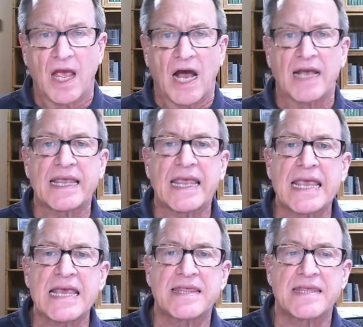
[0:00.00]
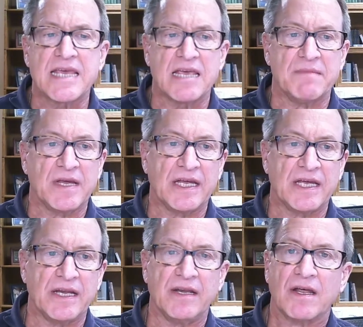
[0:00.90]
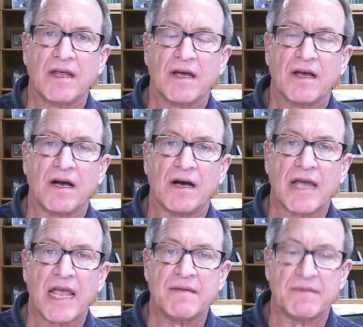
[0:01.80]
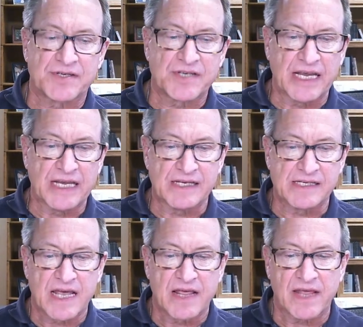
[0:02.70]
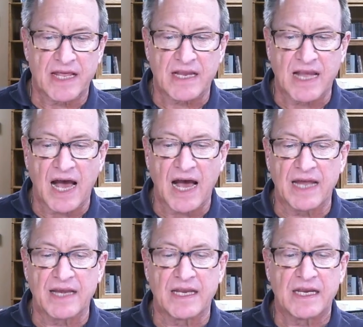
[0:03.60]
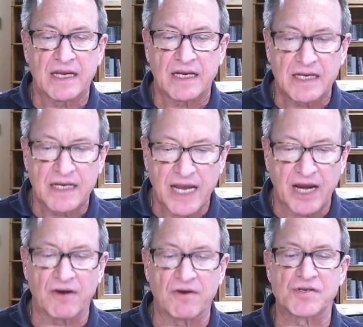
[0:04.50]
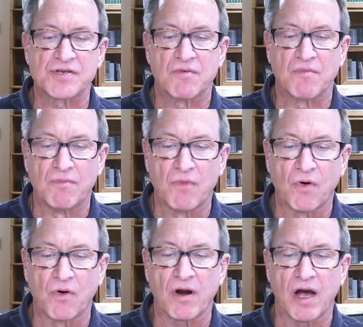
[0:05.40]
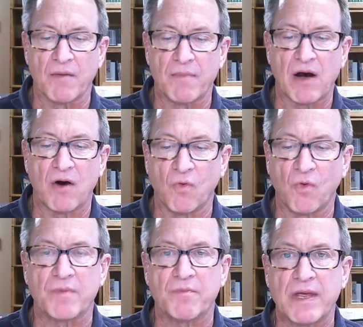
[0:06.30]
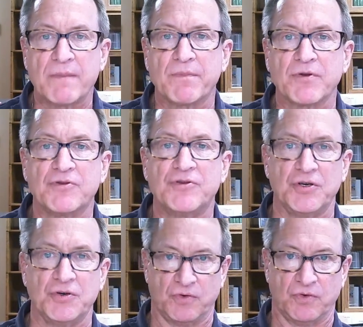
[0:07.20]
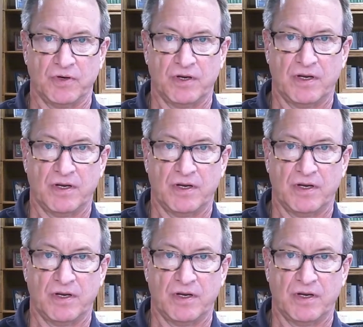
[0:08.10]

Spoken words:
A key theme in Amos is that God cares more about what people do